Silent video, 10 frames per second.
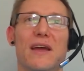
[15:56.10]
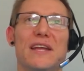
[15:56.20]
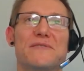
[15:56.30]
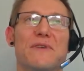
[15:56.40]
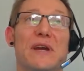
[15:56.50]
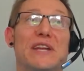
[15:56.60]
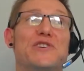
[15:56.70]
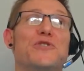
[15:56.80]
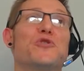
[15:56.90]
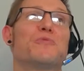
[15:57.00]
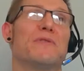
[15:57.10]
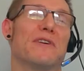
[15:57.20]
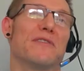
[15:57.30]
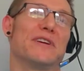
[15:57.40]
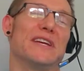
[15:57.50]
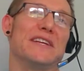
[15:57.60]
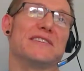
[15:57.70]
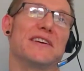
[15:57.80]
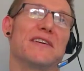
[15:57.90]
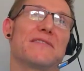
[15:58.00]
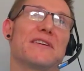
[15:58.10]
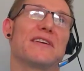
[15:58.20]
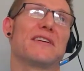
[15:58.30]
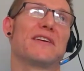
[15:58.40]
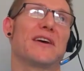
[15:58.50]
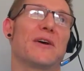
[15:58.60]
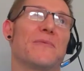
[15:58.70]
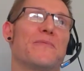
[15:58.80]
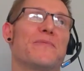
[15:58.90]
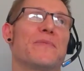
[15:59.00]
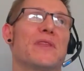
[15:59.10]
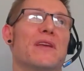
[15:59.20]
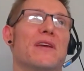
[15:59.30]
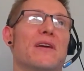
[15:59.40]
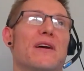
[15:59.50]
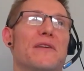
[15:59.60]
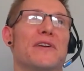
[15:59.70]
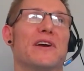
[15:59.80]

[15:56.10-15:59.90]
It's it should be very easy. I think um, I